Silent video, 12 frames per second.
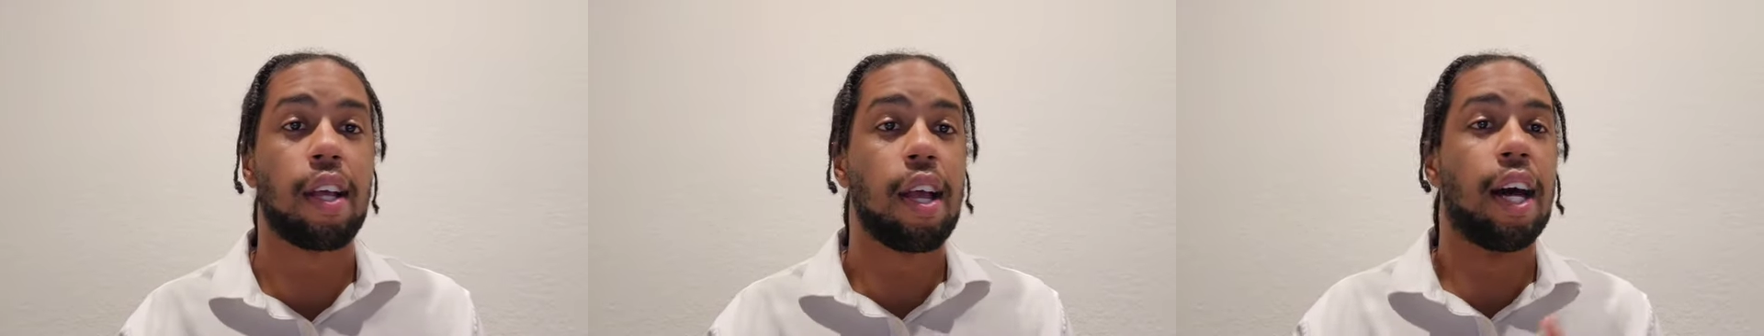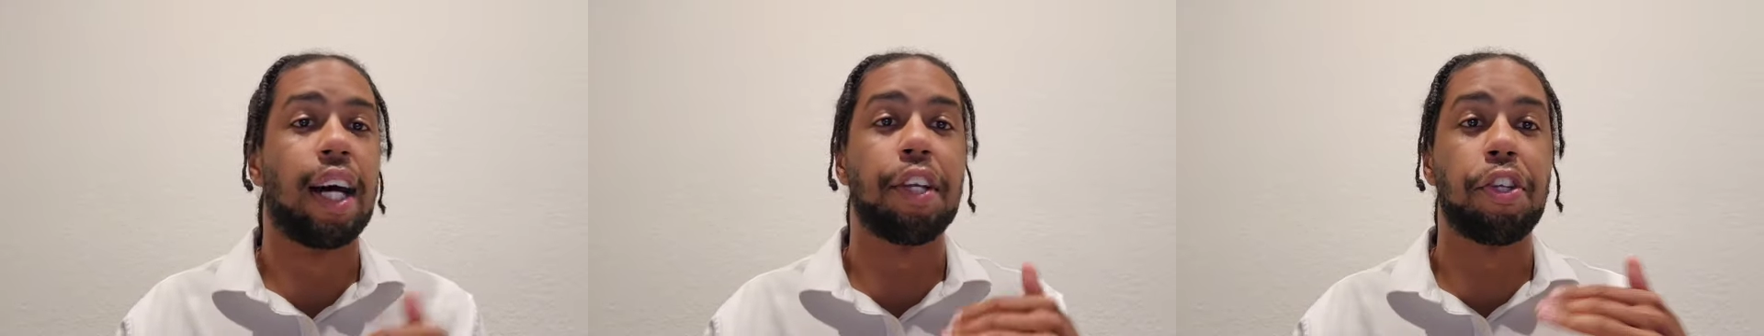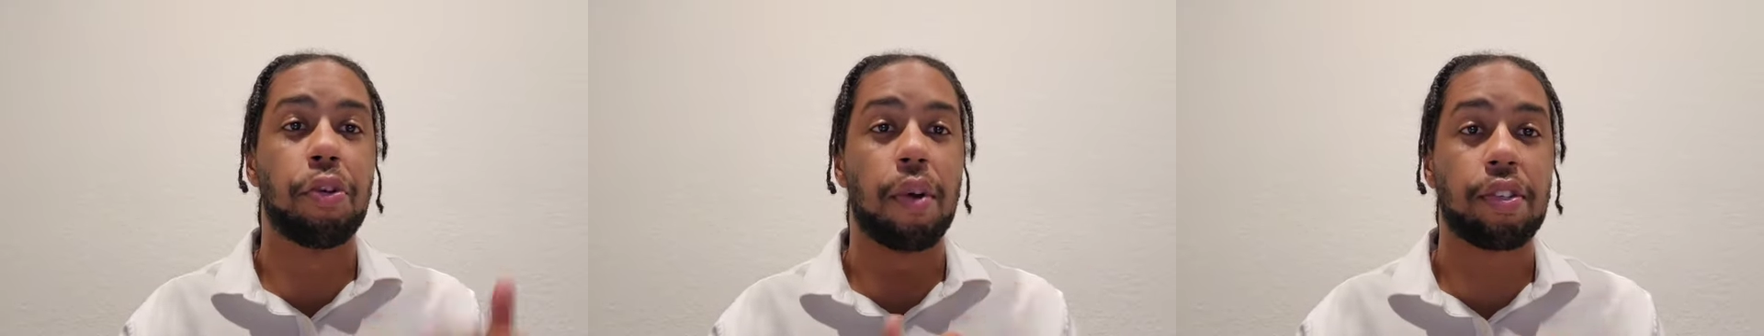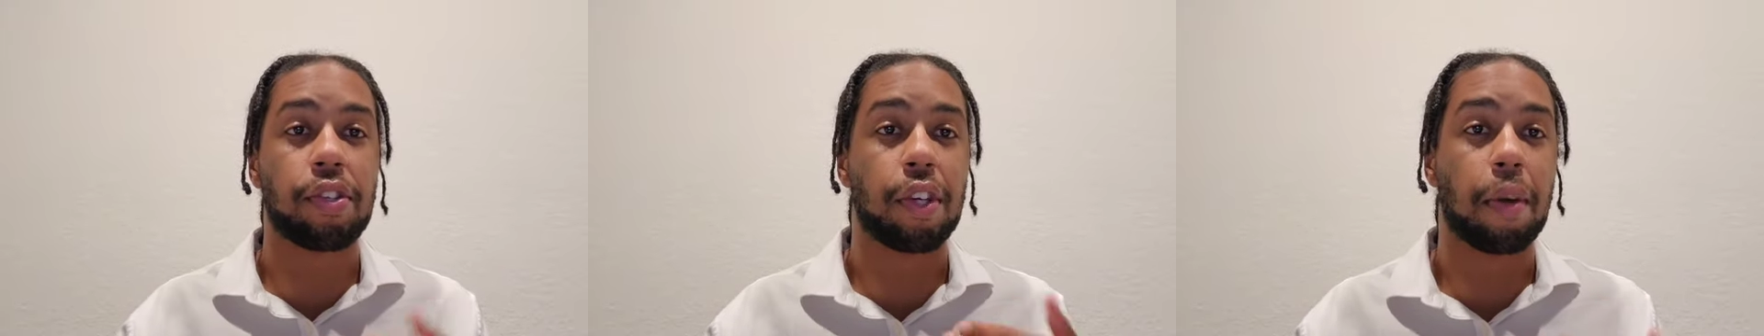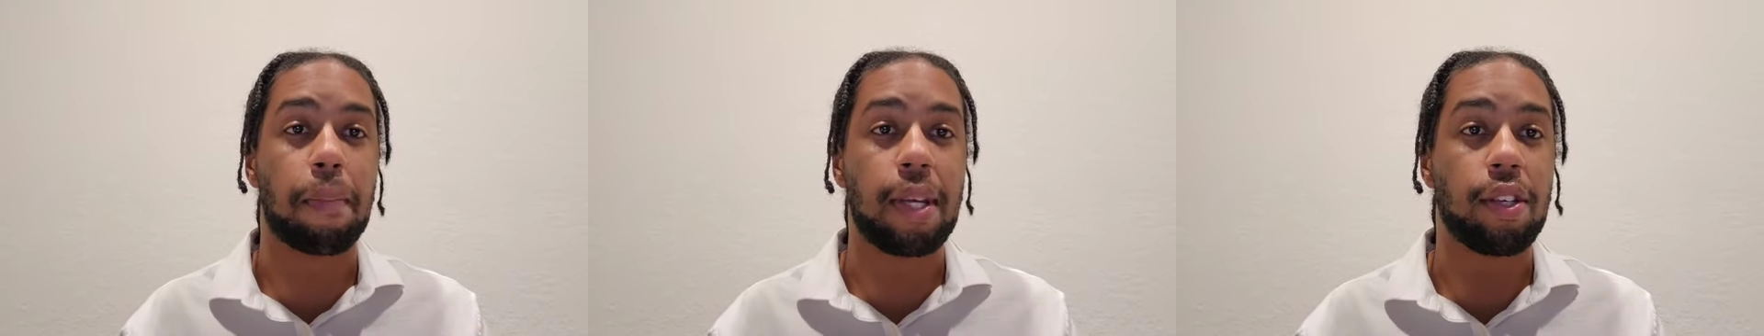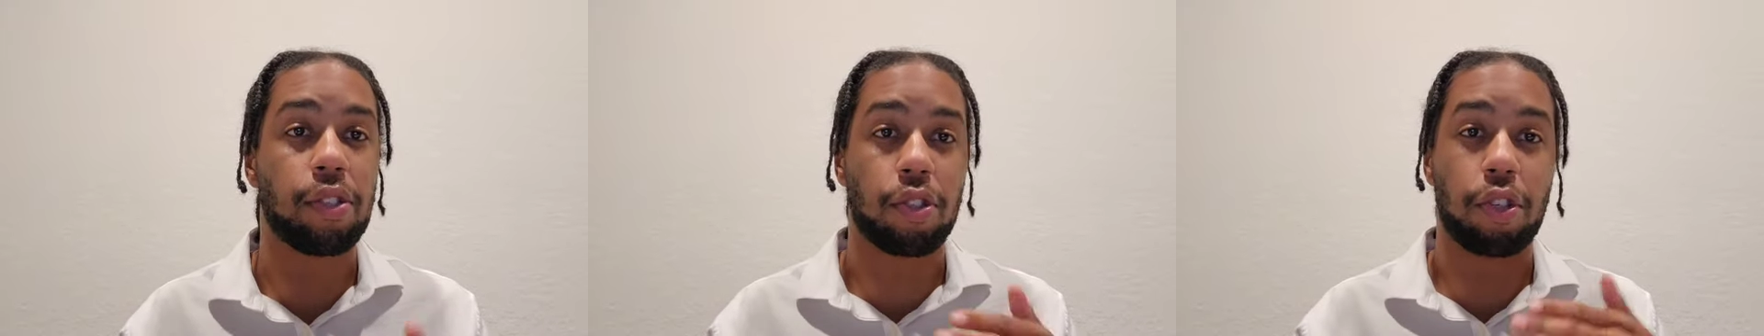how the UX is going to be,
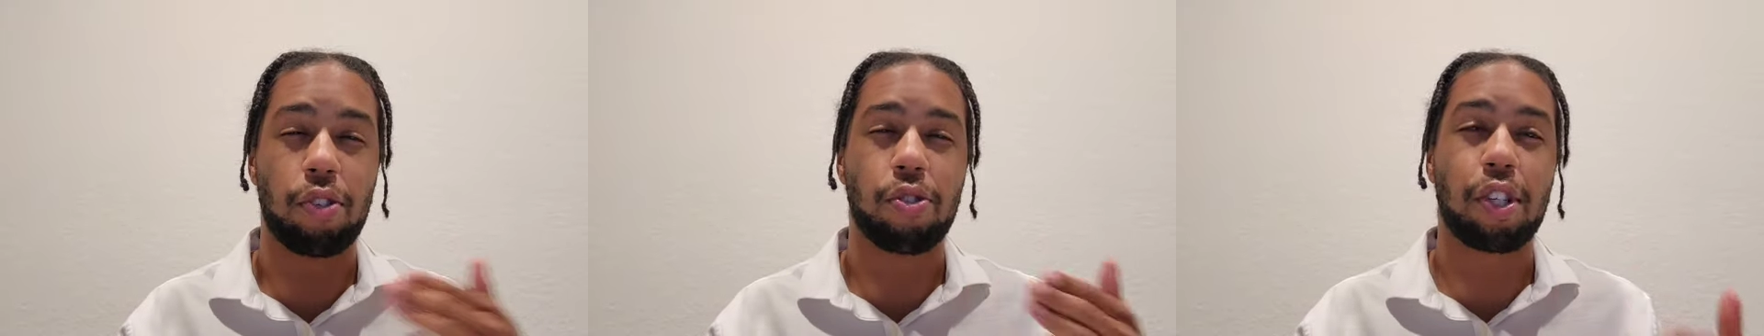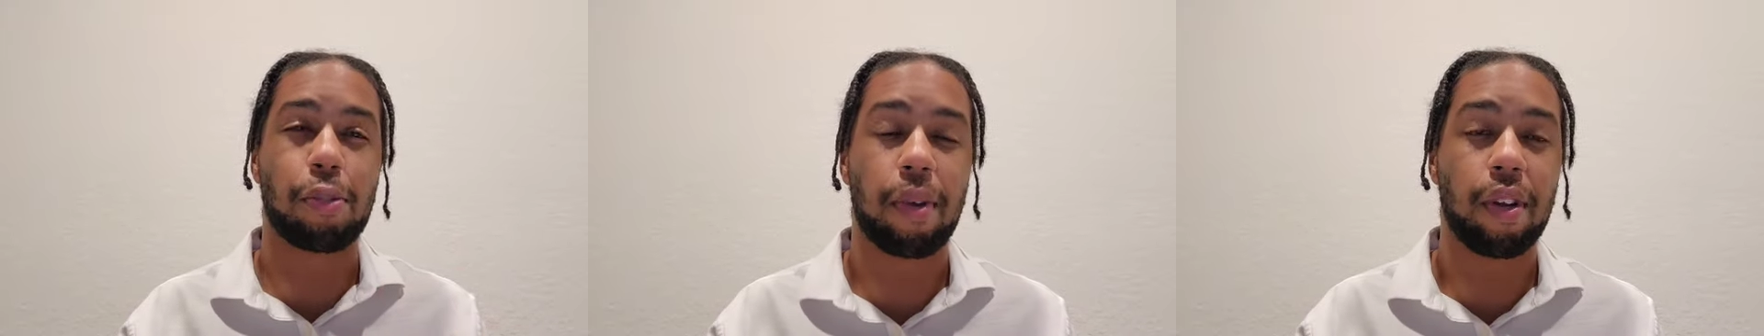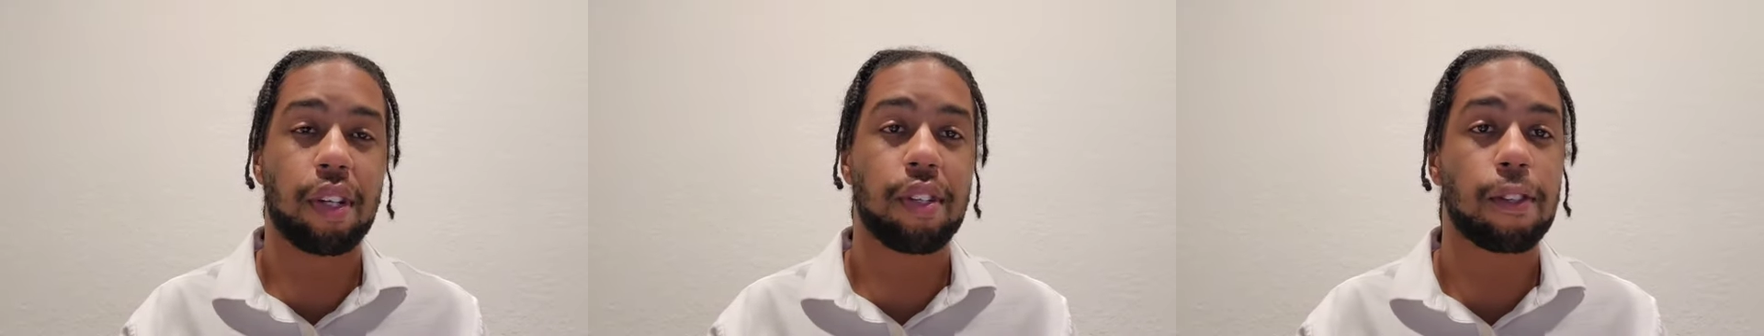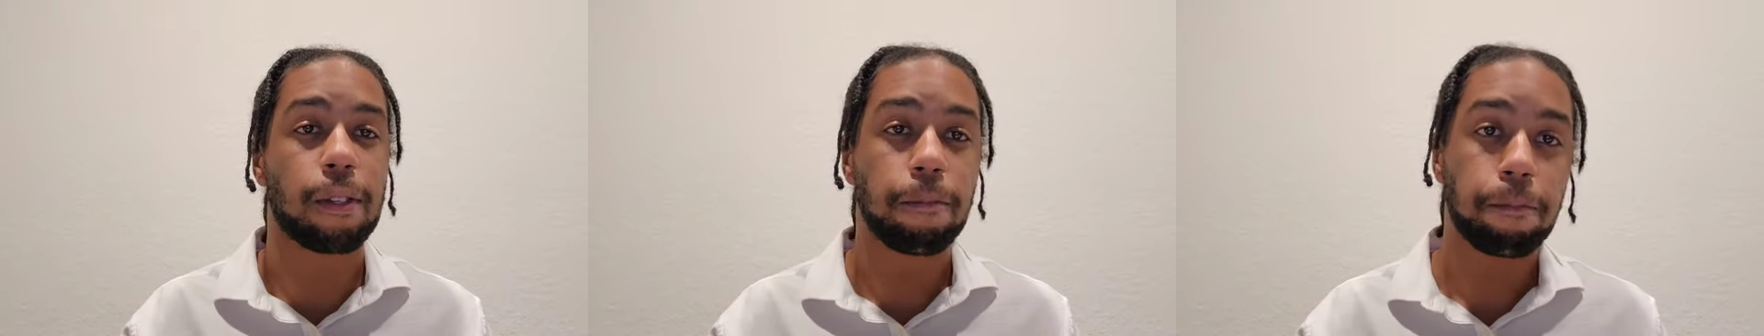so the user experience.